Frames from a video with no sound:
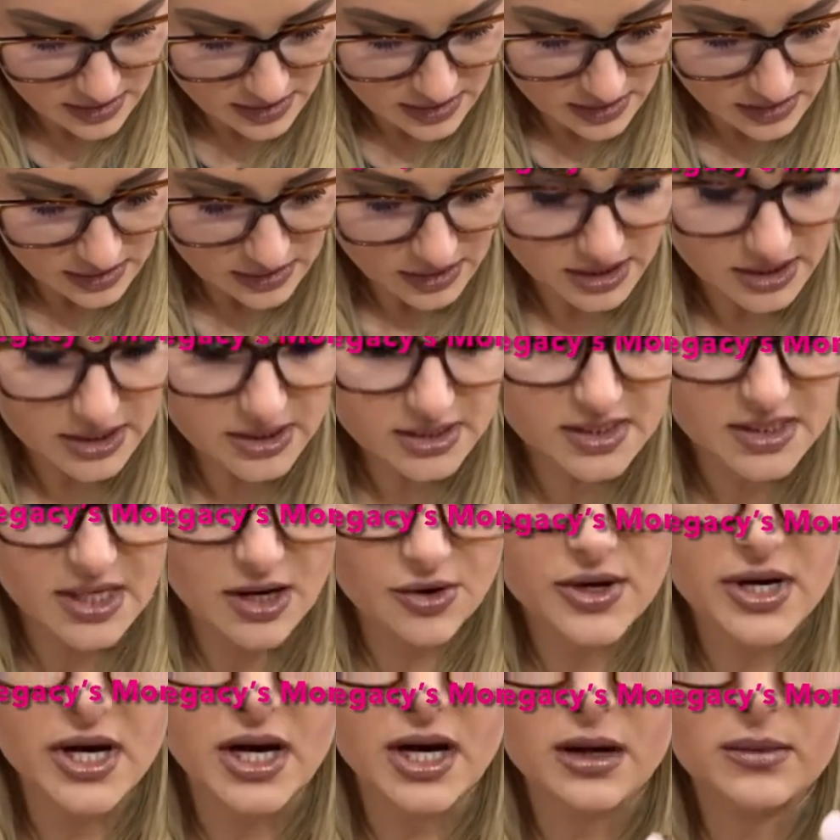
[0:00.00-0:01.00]
let it
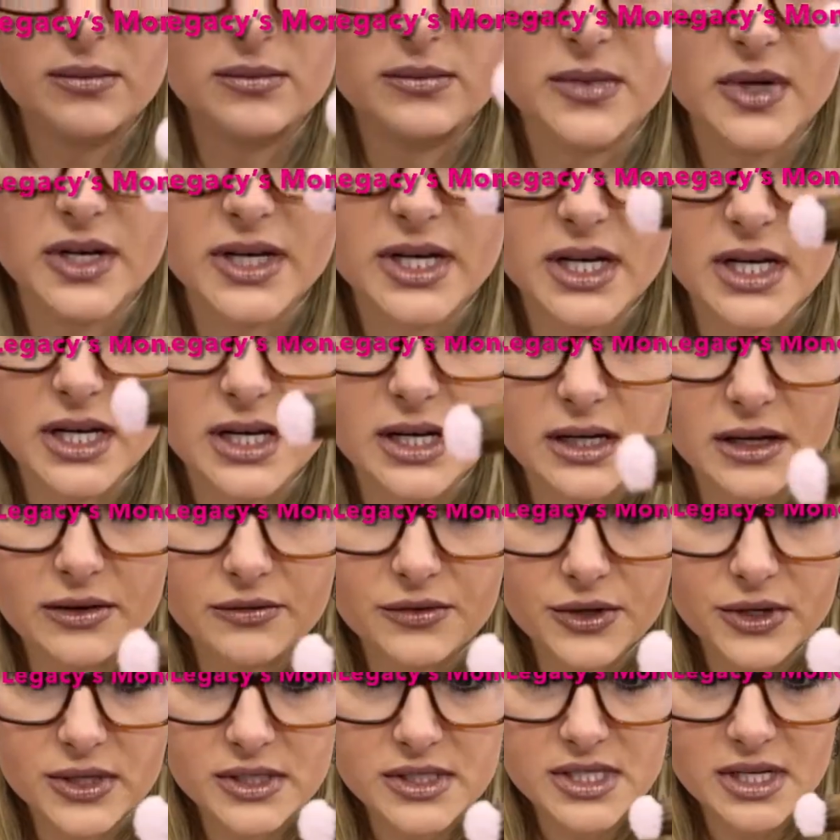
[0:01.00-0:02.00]
soak up. Again,
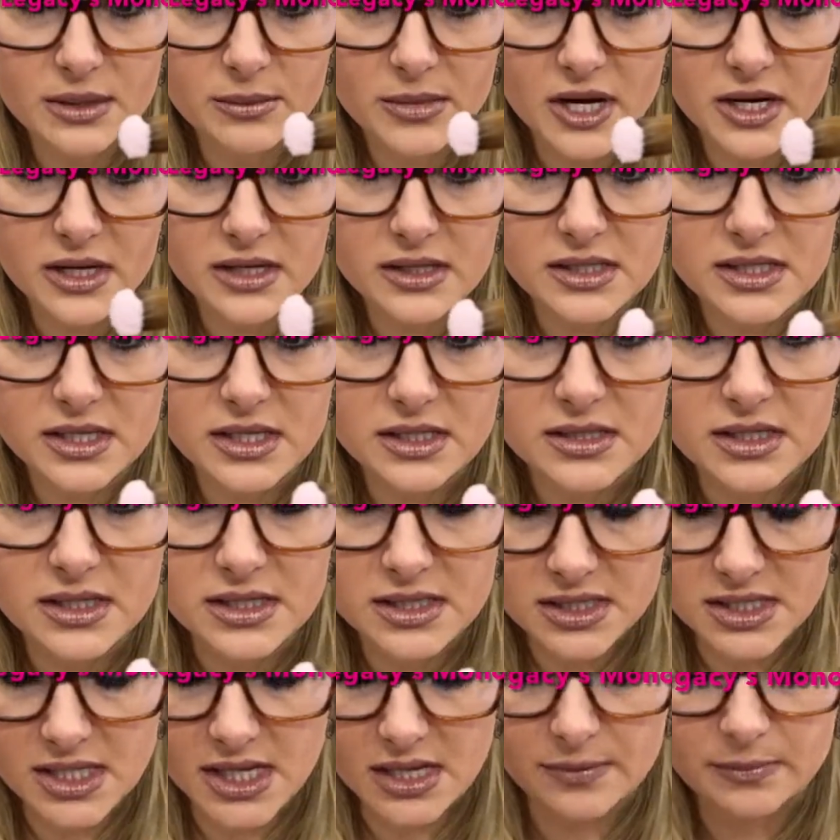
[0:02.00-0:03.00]
if you can see my
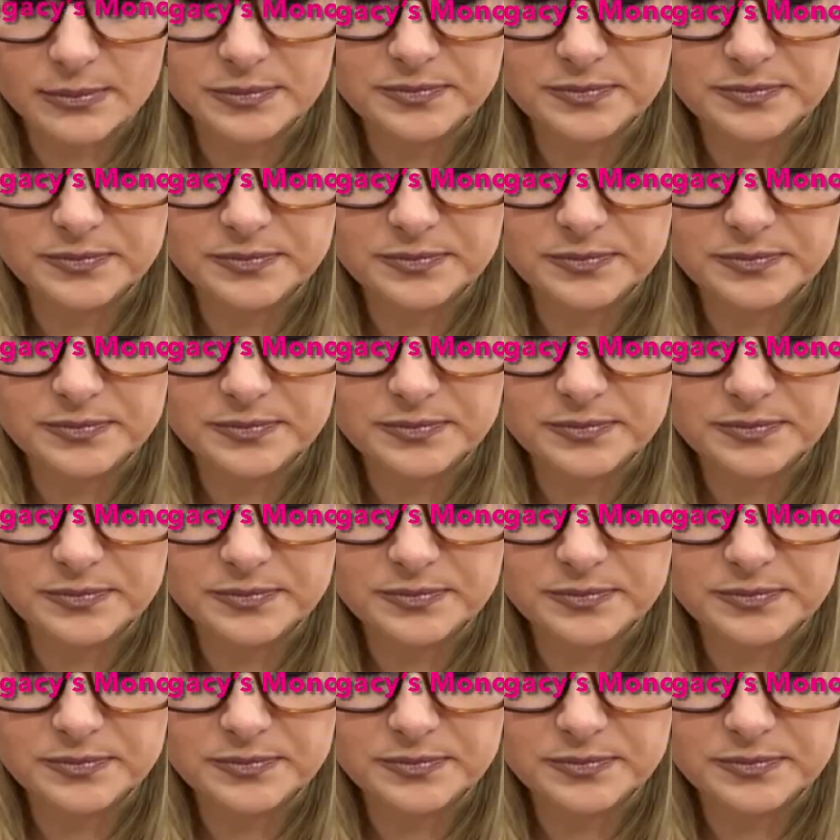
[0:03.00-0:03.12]
consistency.